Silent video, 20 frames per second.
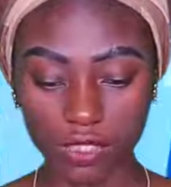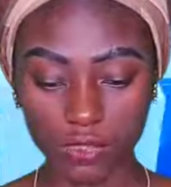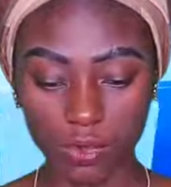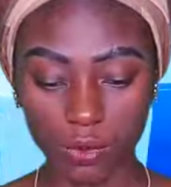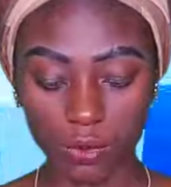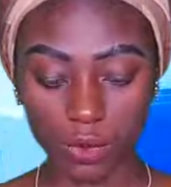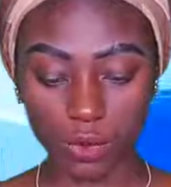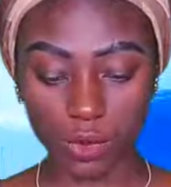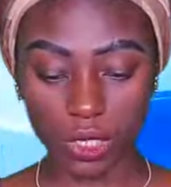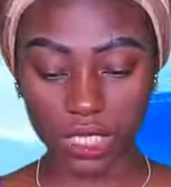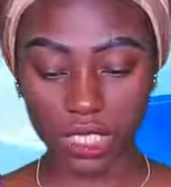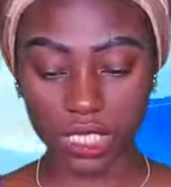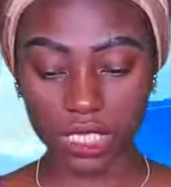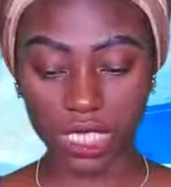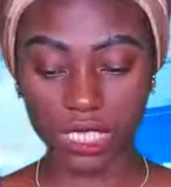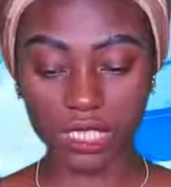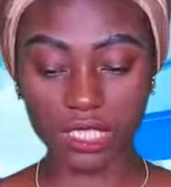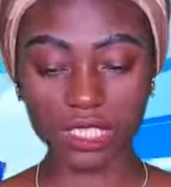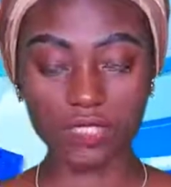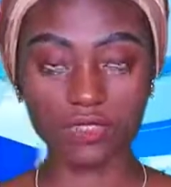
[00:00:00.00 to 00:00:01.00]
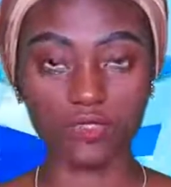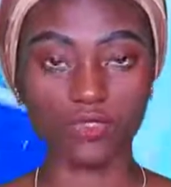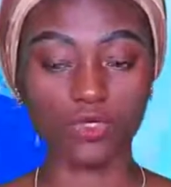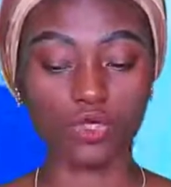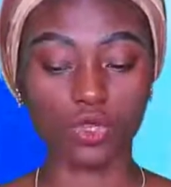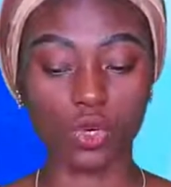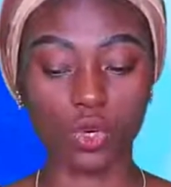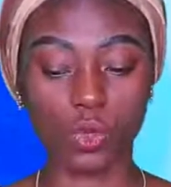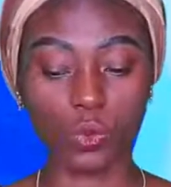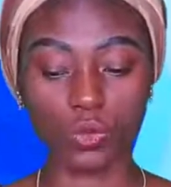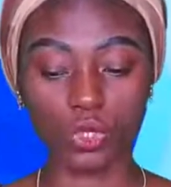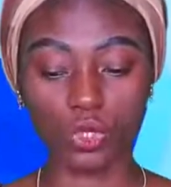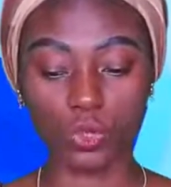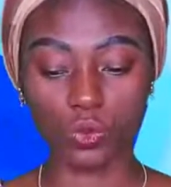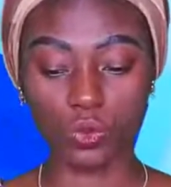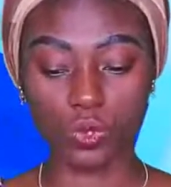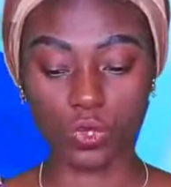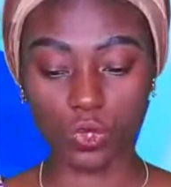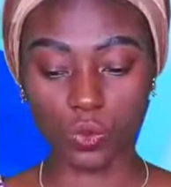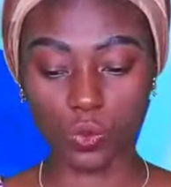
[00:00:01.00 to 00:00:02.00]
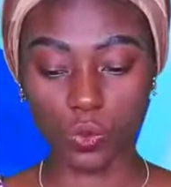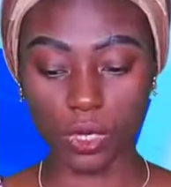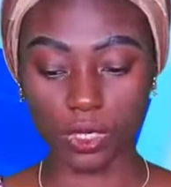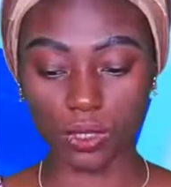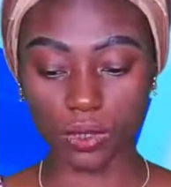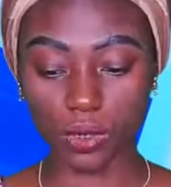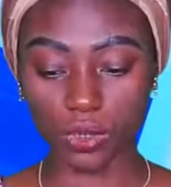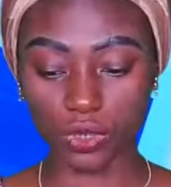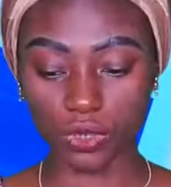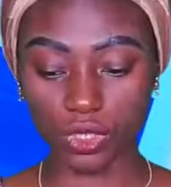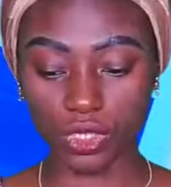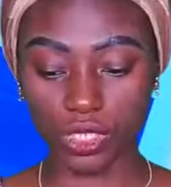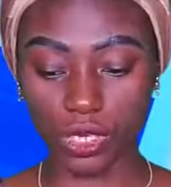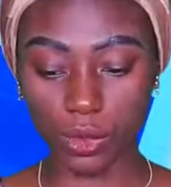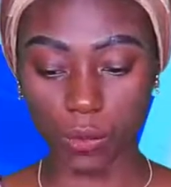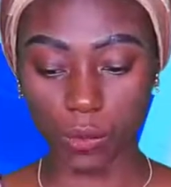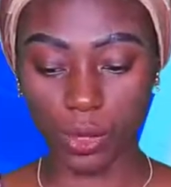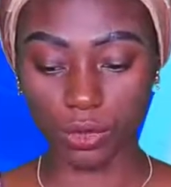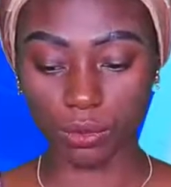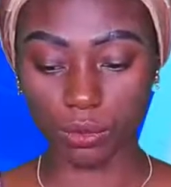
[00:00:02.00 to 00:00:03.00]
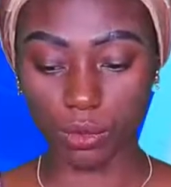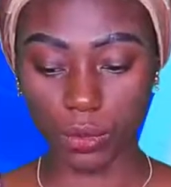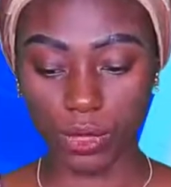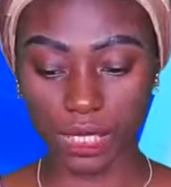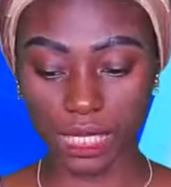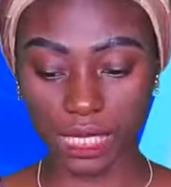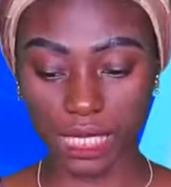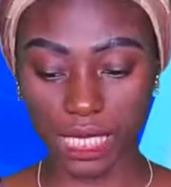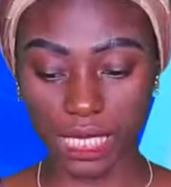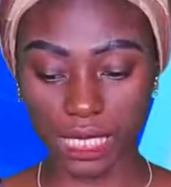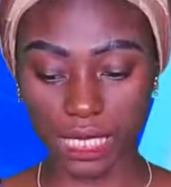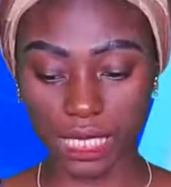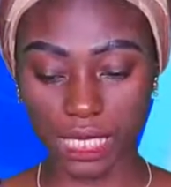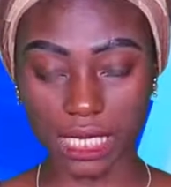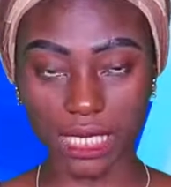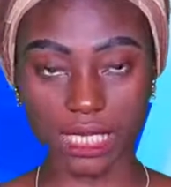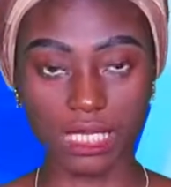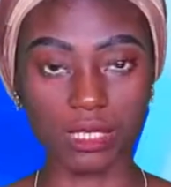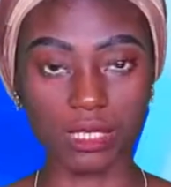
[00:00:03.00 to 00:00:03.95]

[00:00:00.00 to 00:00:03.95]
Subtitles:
from 2019 figure, which was 101.38